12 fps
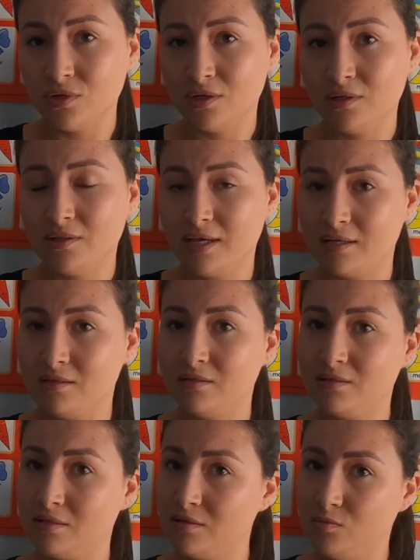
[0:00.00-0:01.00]
that
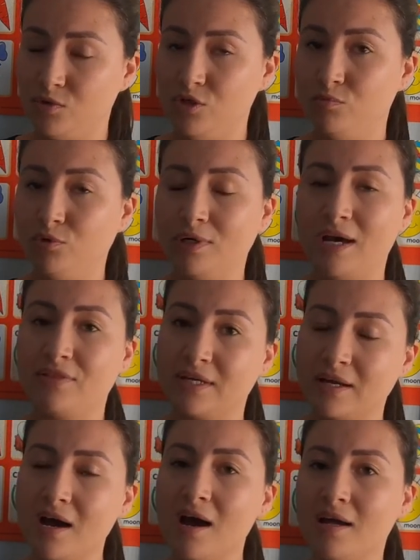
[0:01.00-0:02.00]
when you pull out the
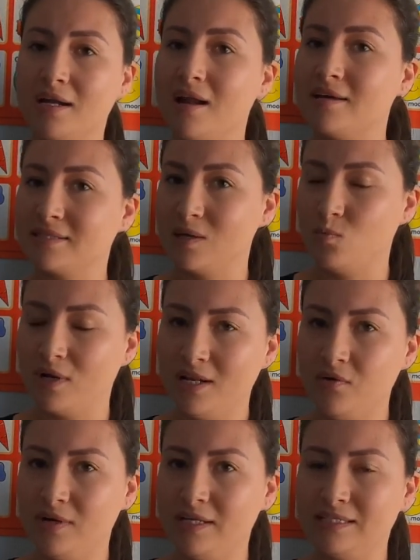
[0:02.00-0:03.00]
card and ask him what letter
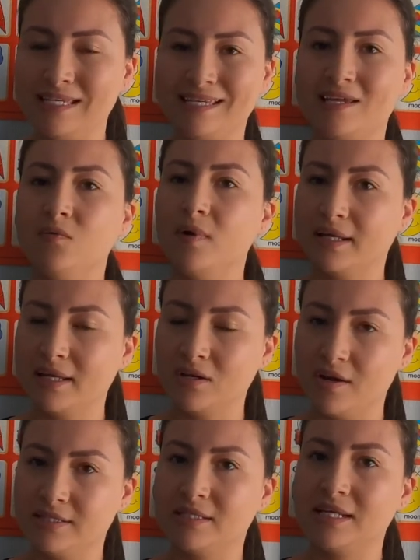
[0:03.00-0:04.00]
it is, he can
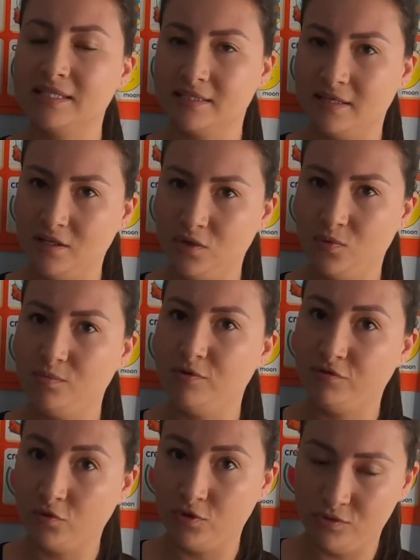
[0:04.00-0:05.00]
recognize it and tell you
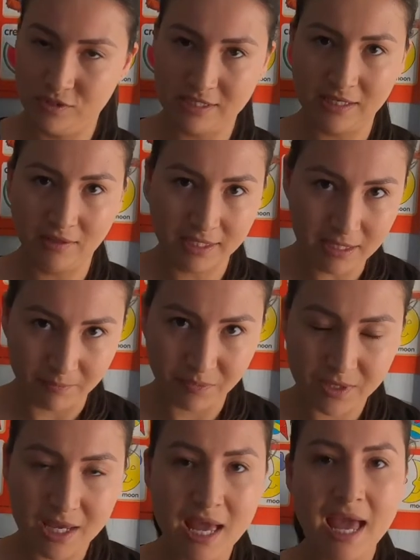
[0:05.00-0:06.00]
before you tell him.
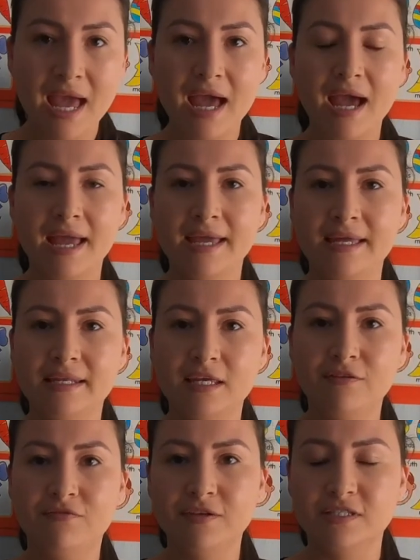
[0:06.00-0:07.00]
And
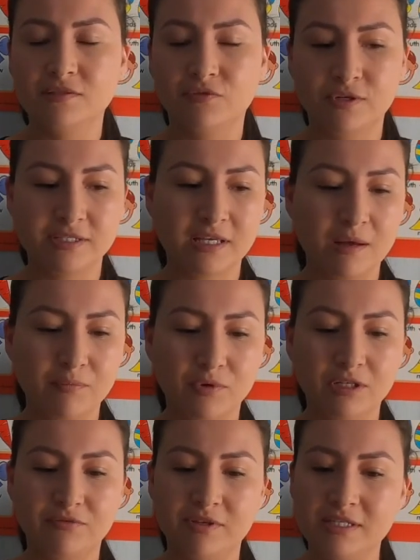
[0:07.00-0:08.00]
if it's, for example,
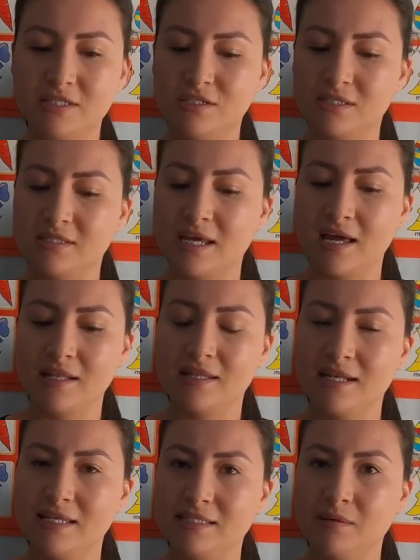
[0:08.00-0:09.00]
if he's just done the
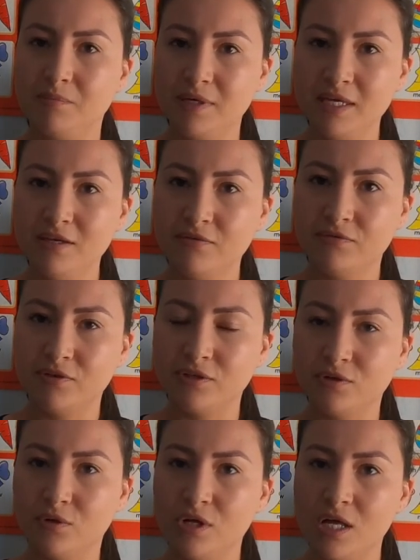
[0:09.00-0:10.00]
letter B
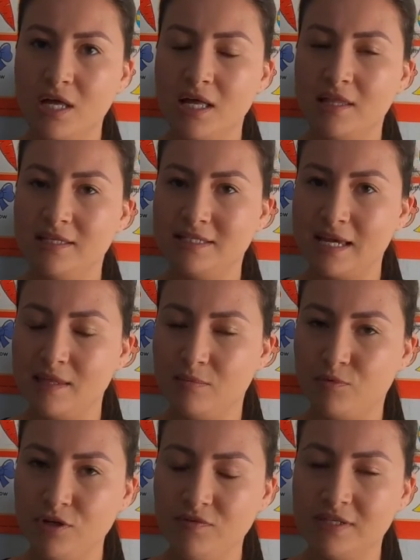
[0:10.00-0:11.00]
for the
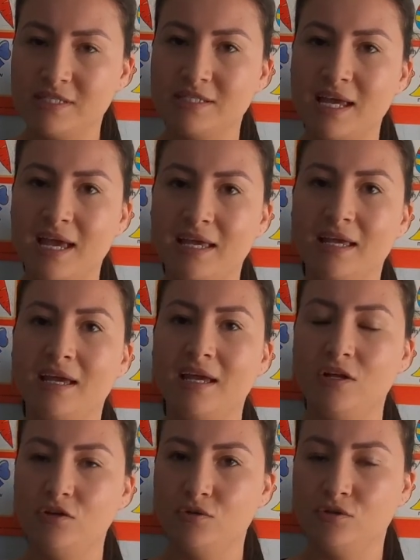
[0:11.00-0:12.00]
previous day,
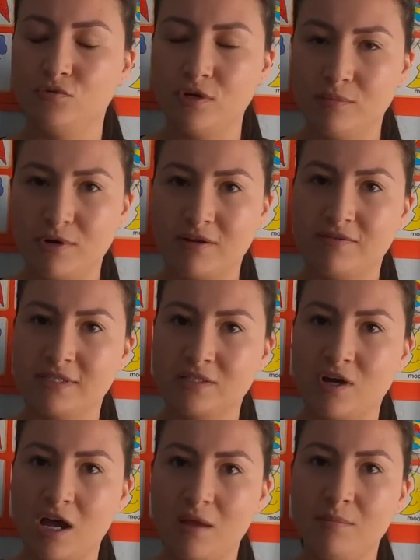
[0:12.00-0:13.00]
and you're during breakfast
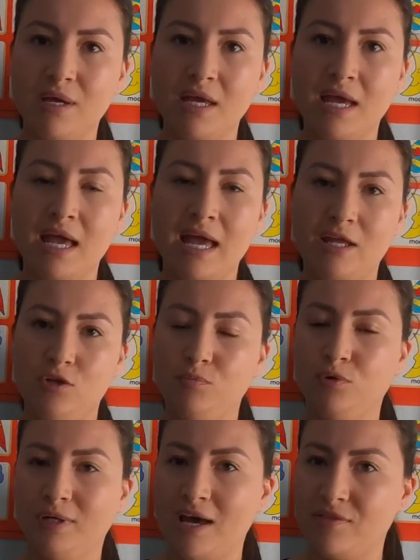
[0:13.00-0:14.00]
time and you
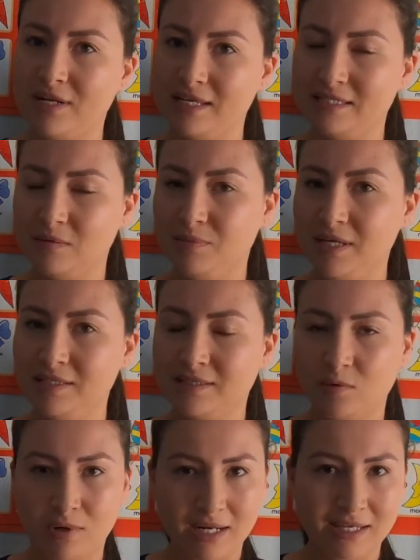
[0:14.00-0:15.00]
pull out the letter B and say,
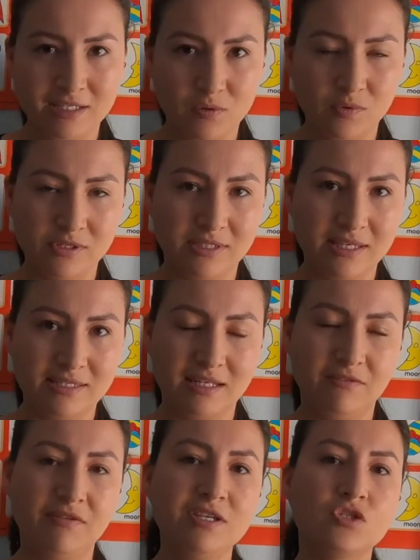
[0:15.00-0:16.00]
what letter was this? And
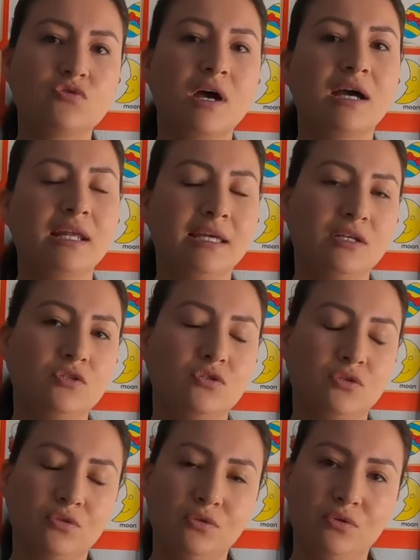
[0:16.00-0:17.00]
if he's struggling
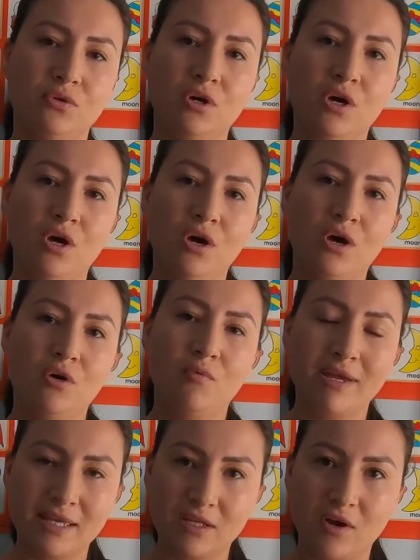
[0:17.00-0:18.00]
to
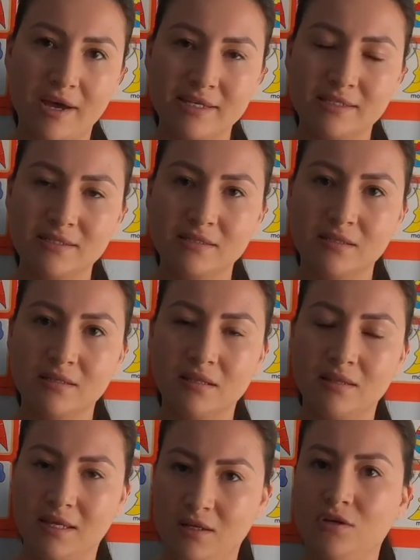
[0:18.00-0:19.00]
recognize,
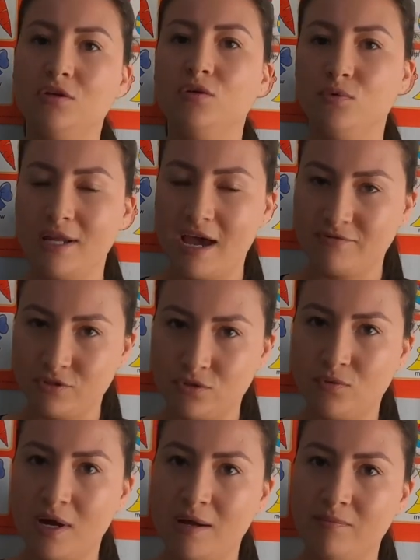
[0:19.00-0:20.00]
then you would have
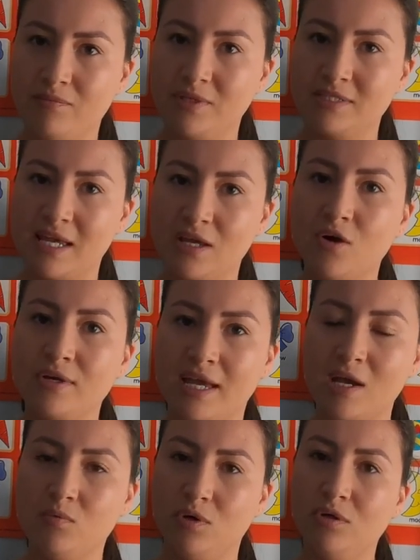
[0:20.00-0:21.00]
to say, okay,
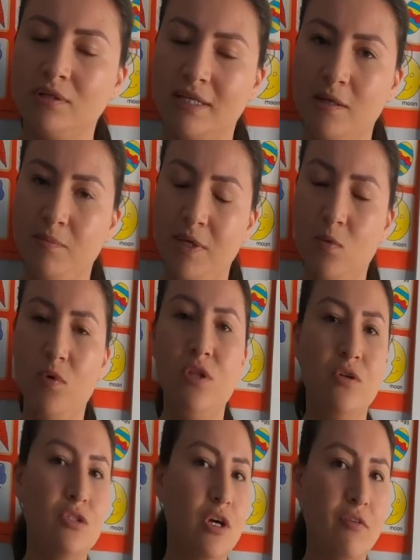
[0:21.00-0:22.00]
well, keep B with
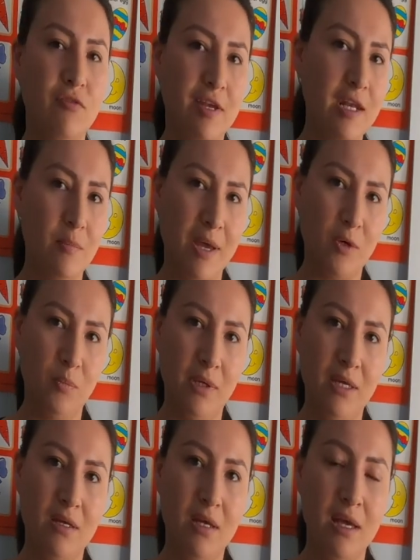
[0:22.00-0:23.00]
you, don't forget about
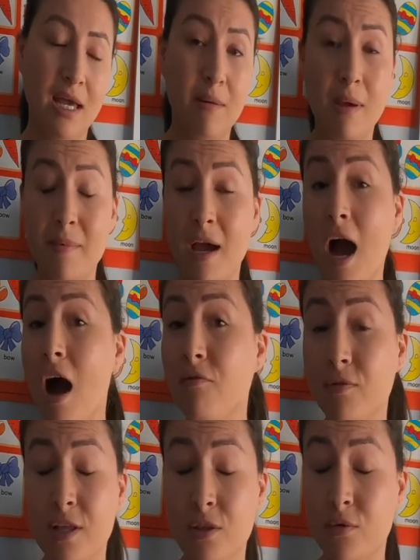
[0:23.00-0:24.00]
B. And maybe
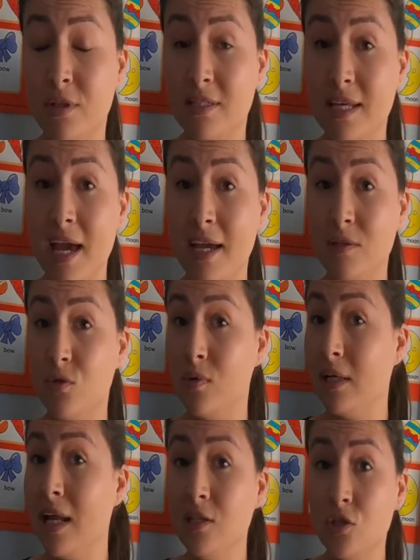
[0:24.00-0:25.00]
halfway through the day during
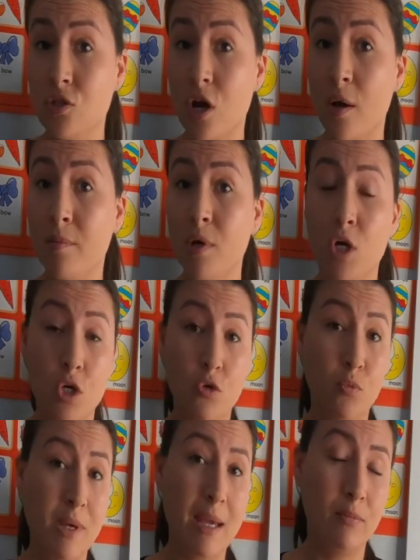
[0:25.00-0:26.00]
lunchtime, you'd
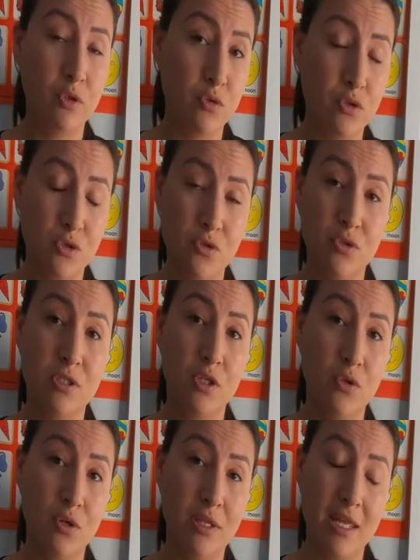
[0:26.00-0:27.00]
be able to introduce the
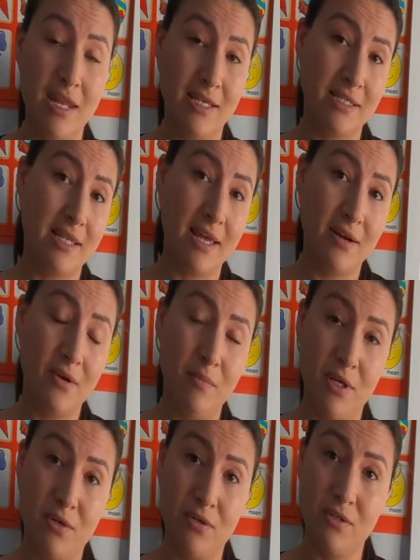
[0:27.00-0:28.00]
next letter,
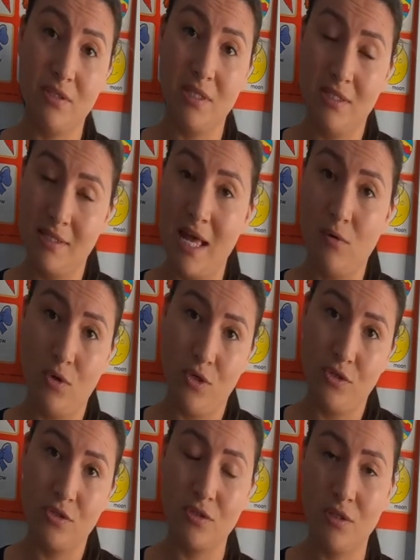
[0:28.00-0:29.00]
because he's now
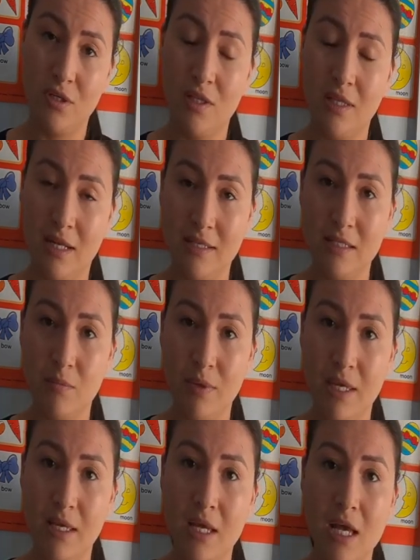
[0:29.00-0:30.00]
learned the letter
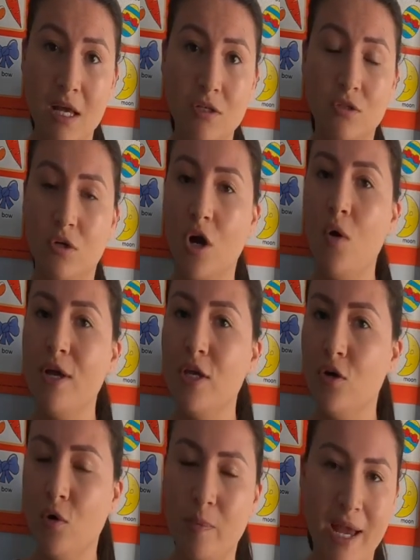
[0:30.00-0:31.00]
B. So go at
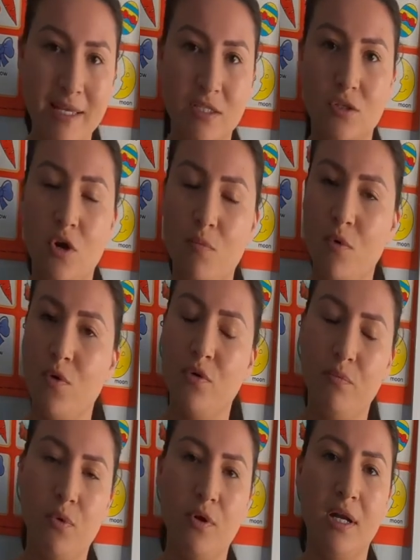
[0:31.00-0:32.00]
your pace, go more
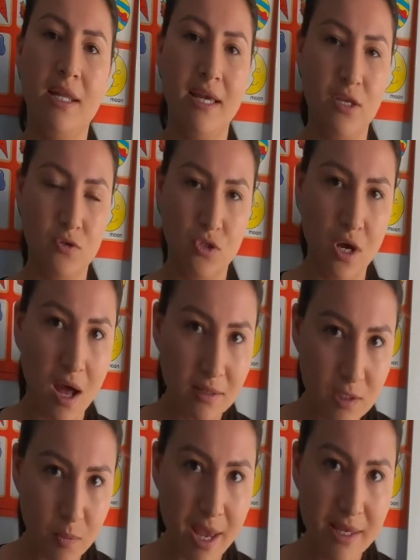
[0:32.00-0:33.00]
importantly at your child's
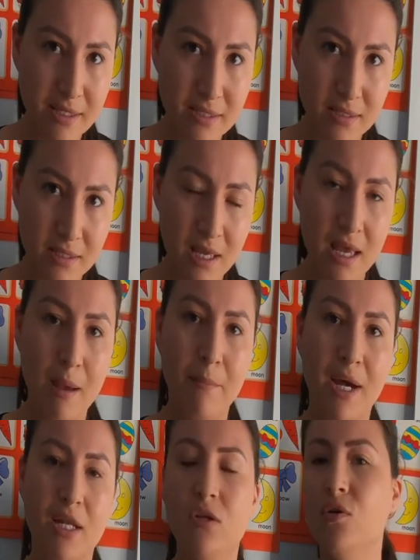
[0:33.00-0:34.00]
pace.
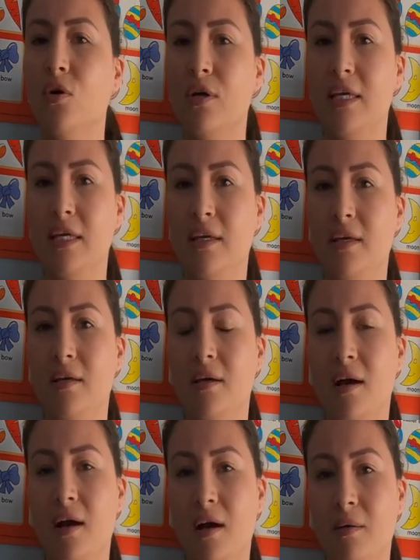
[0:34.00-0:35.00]
But your key,
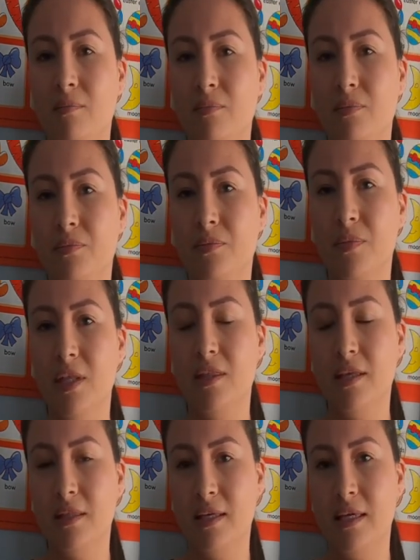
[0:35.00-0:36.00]

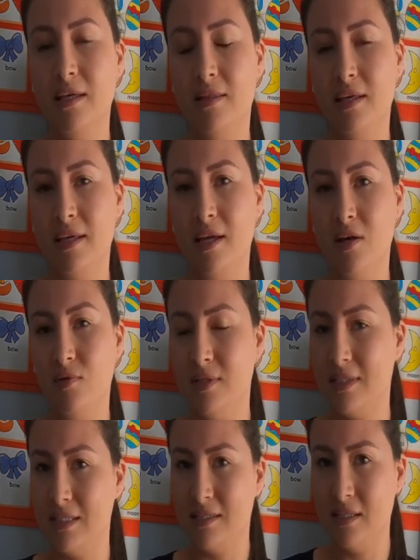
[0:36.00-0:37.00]
the key thing here is
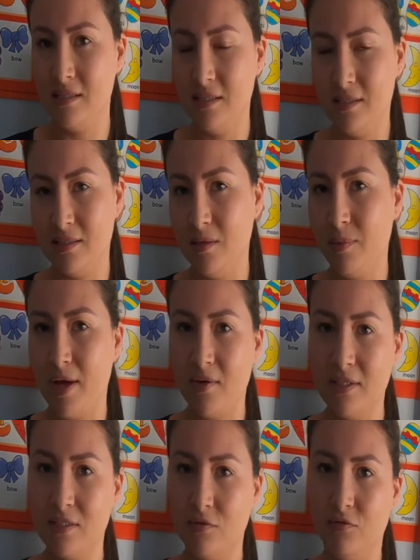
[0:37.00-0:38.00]
consistency,
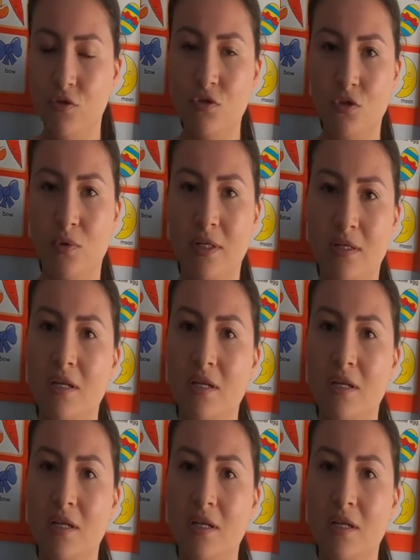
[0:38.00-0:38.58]
parents. If you do it